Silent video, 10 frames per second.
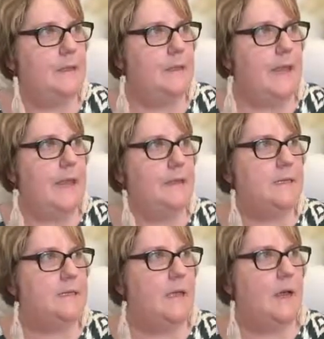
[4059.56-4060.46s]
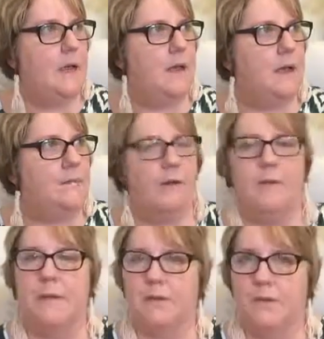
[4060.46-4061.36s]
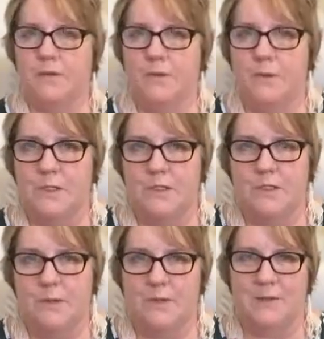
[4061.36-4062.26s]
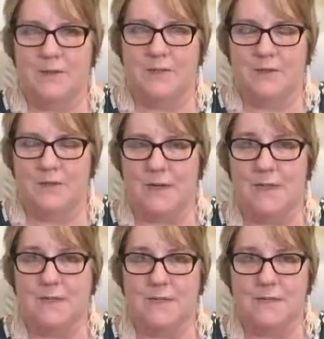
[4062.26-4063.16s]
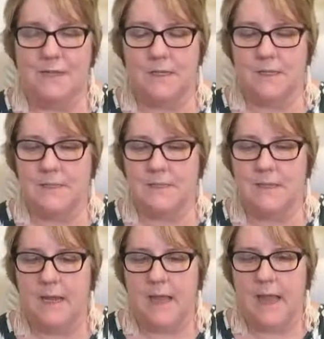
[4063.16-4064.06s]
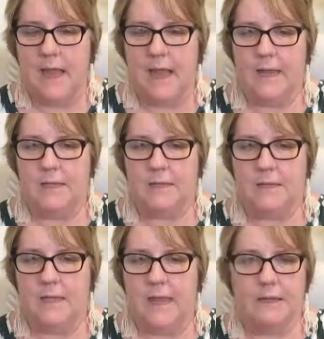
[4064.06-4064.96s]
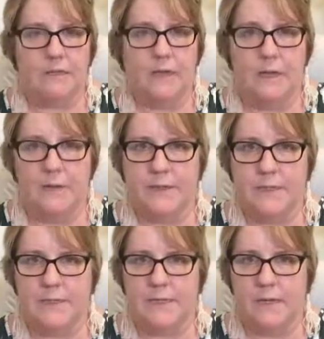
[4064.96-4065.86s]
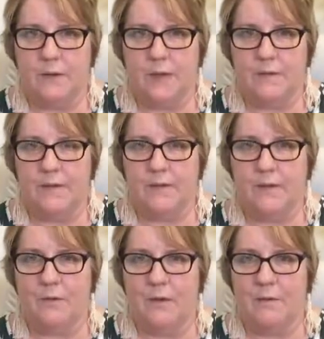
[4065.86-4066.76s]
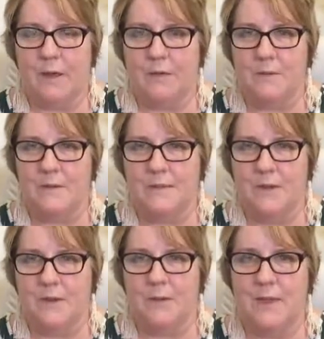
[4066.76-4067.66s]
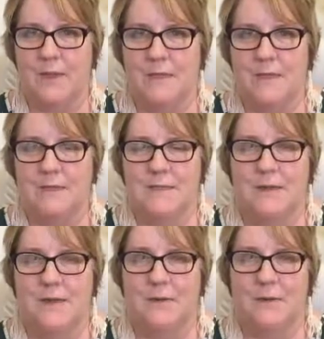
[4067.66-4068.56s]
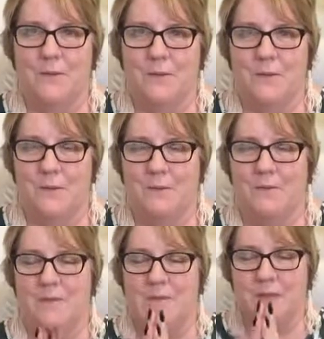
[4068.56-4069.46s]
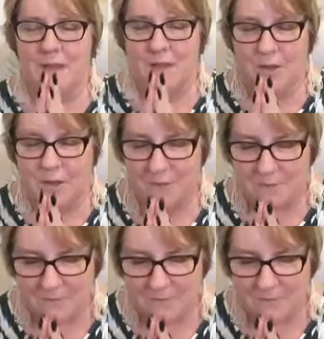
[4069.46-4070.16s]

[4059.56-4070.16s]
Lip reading: And I very much look forward to doing your next sessions and answer any questions that you have in the group. I will see you inside the group. So thank you.